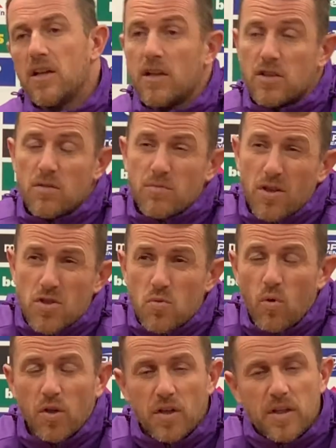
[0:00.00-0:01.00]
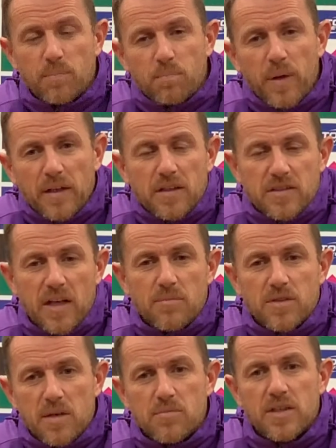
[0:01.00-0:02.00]
Sometimes you want to pick the same
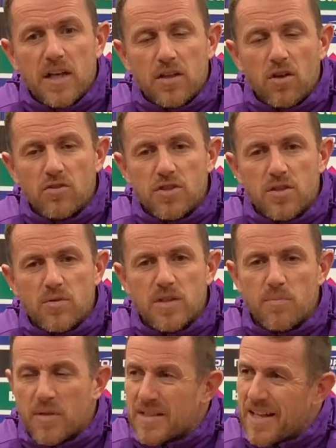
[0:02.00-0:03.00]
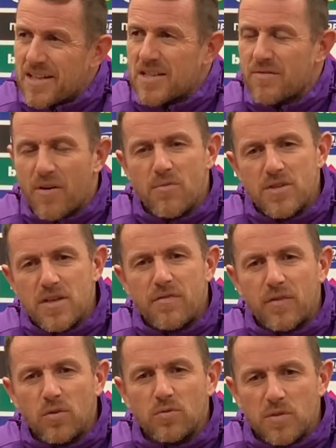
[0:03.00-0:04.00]
team to get continuity, but it's actually very
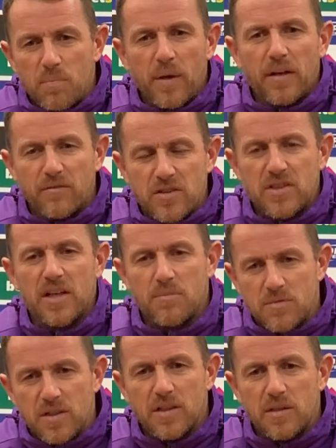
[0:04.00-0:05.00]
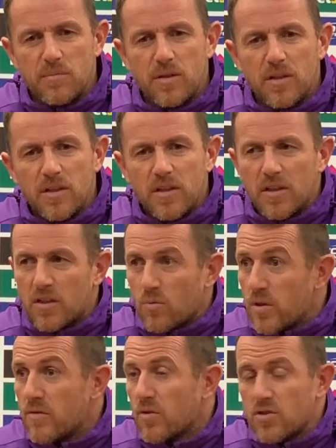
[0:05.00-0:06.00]
difficult to pick the same team
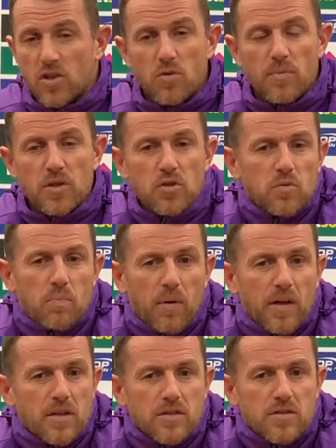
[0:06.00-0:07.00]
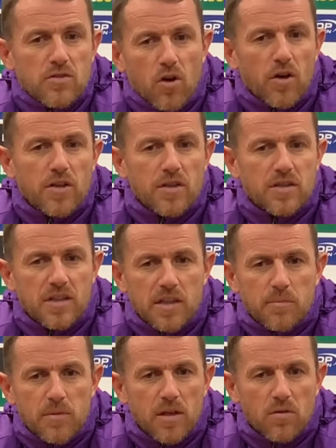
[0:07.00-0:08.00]
when you've got so many good players not in the
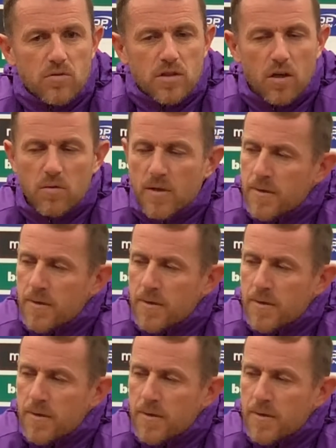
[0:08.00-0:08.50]
team, you know. So,